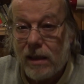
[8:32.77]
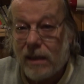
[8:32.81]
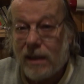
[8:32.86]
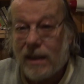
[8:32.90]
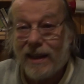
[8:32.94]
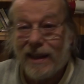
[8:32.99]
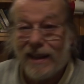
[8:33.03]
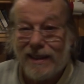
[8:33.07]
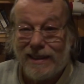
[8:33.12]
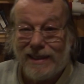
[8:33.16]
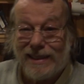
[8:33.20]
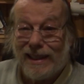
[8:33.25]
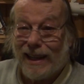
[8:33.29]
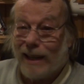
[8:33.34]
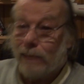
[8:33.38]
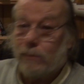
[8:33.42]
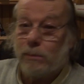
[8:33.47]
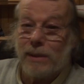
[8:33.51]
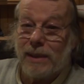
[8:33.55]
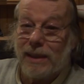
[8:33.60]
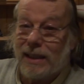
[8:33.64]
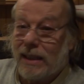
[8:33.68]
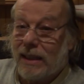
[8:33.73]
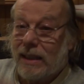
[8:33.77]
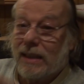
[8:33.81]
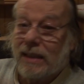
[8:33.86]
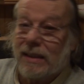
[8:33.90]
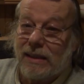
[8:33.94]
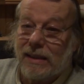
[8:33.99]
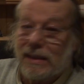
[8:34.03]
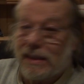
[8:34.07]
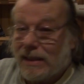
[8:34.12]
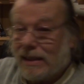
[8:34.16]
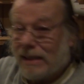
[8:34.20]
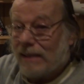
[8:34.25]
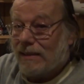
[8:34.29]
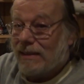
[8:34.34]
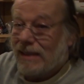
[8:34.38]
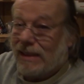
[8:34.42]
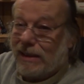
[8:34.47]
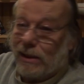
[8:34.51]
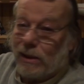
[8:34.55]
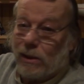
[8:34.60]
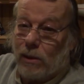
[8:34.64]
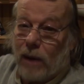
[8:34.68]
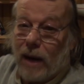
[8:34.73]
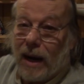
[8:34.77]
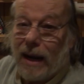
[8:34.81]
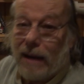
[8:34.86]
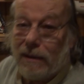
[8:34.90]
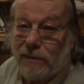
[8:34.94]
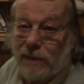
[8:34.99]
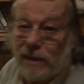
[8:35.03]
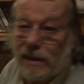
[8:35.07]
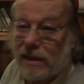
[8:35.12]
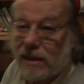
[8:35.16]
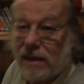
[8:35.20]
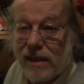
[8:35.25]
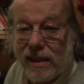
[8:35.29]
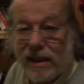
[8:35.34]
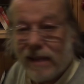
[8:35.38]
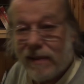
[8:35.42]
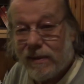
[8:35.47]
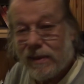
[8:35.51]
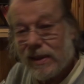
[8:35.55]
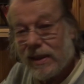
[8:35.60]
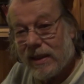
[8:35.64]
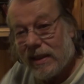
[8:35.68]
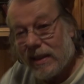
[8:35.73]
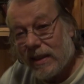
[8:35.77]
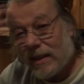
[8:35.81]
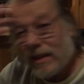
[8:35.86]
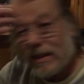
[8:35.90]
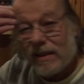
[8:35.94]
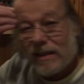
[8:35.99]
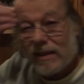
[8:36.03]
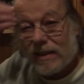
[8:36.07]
And I typed it in and it did the graphics and everything.